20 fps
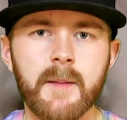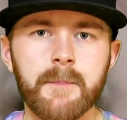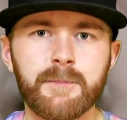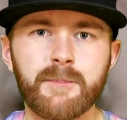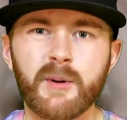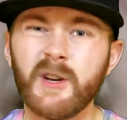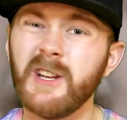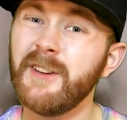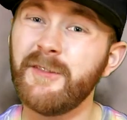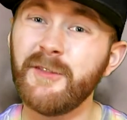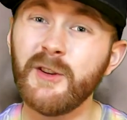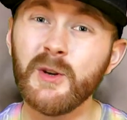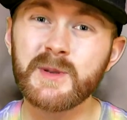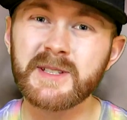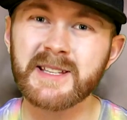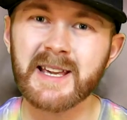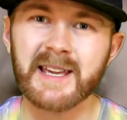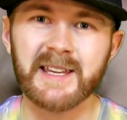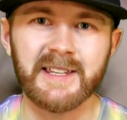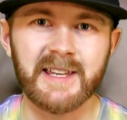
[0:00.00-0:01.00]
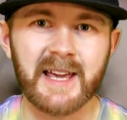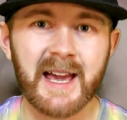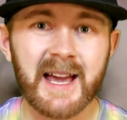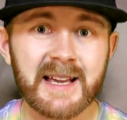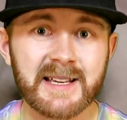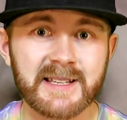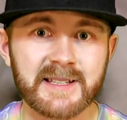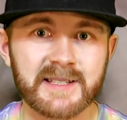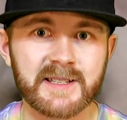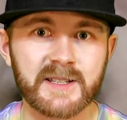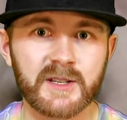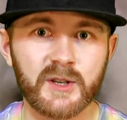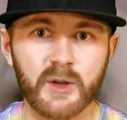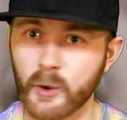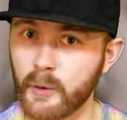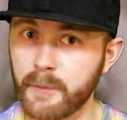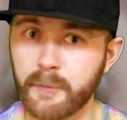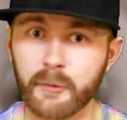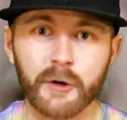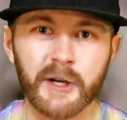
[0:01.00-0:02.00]
But if you say yes,
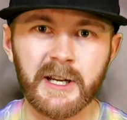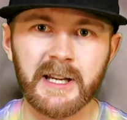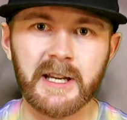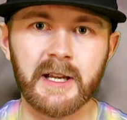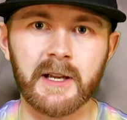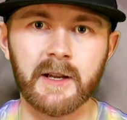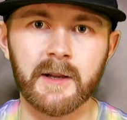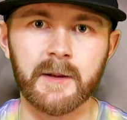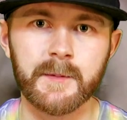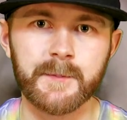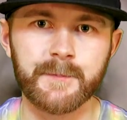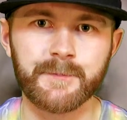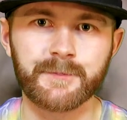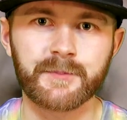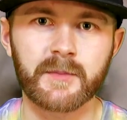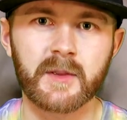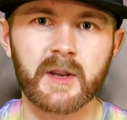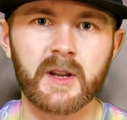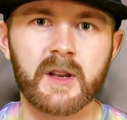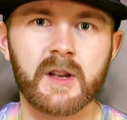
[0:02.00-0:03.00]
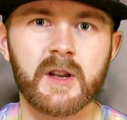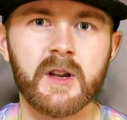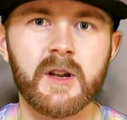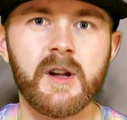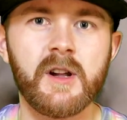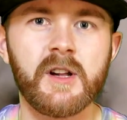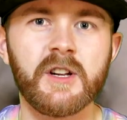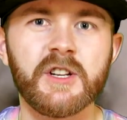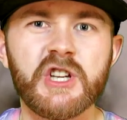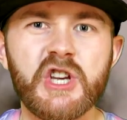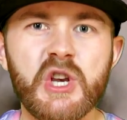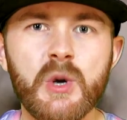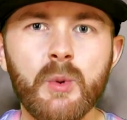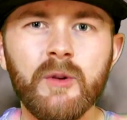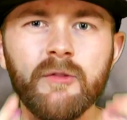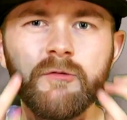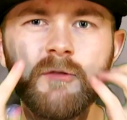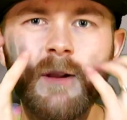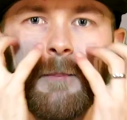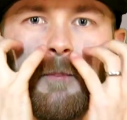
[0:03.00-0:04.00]
you're pretty, she
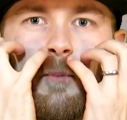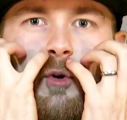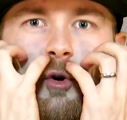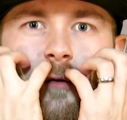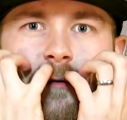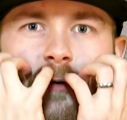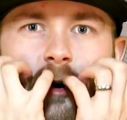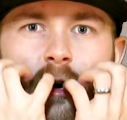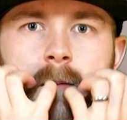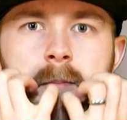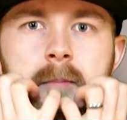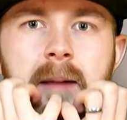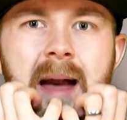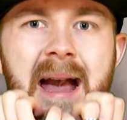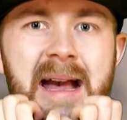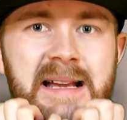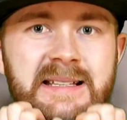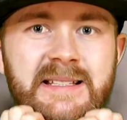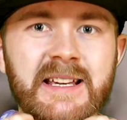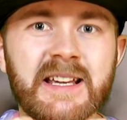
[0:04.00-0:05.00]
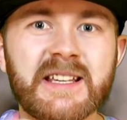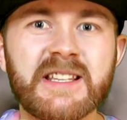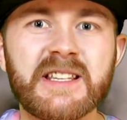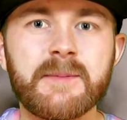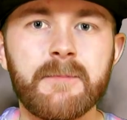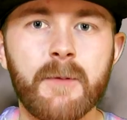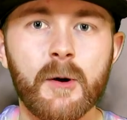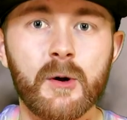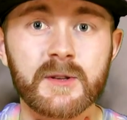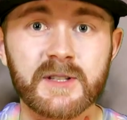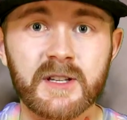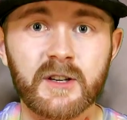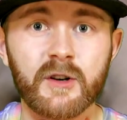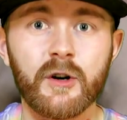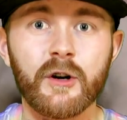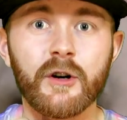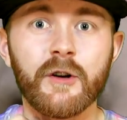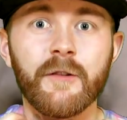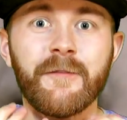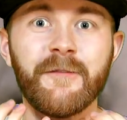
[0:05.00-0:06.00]
will remove her mask, exposing
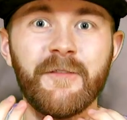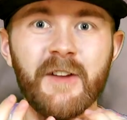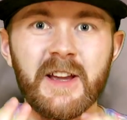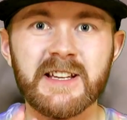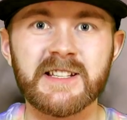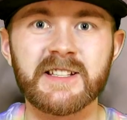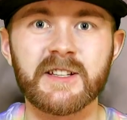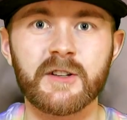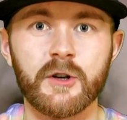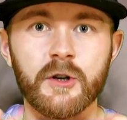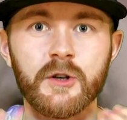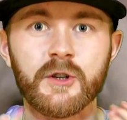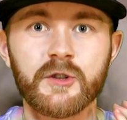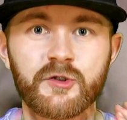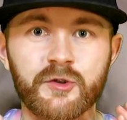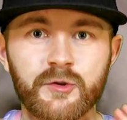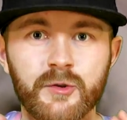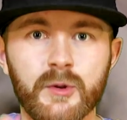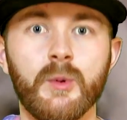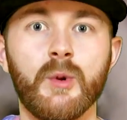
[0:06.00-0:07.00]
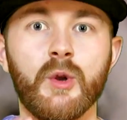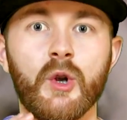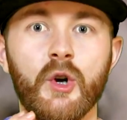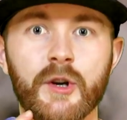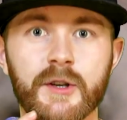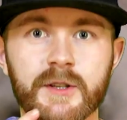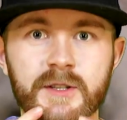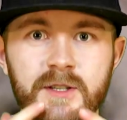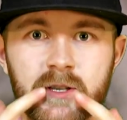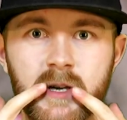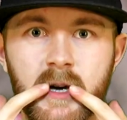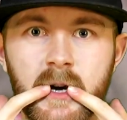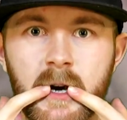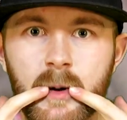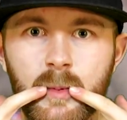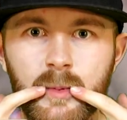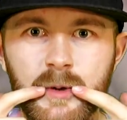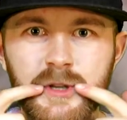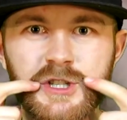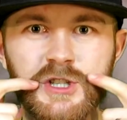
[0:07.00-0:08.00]
her face and her true looks,
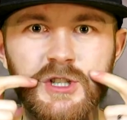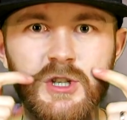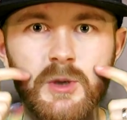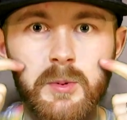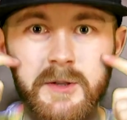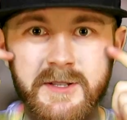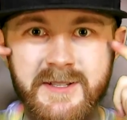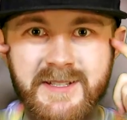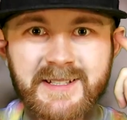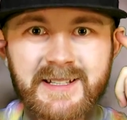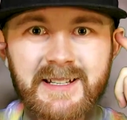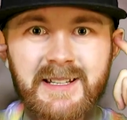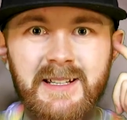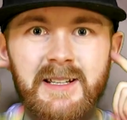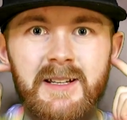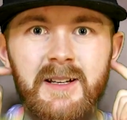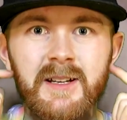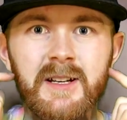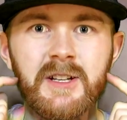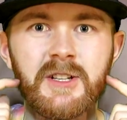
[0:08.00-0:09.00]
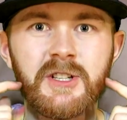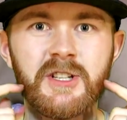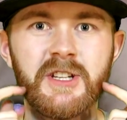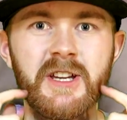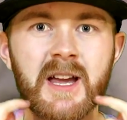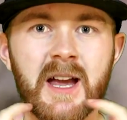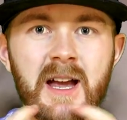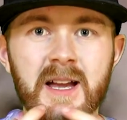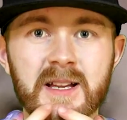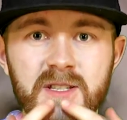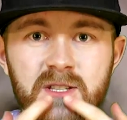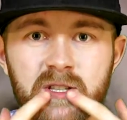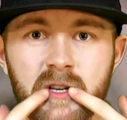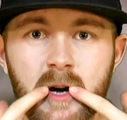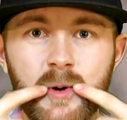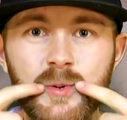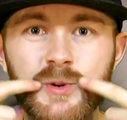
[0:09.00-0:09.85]
which you will see she has no